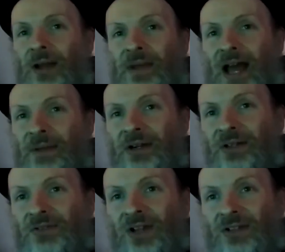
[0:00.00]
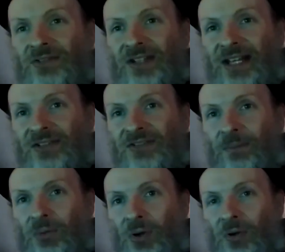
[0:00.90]
I'm hearing this constant like
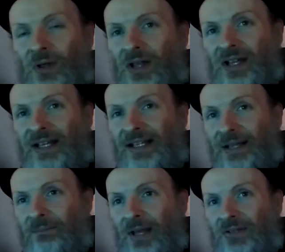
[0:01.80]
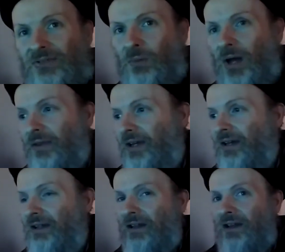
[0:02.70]
cymbal, kind of like mist, while
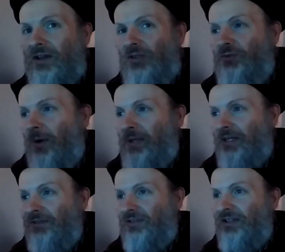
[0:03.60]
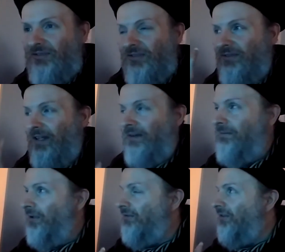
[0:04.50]
the drumming is just like
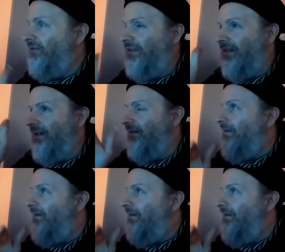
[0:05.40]
persistent, like.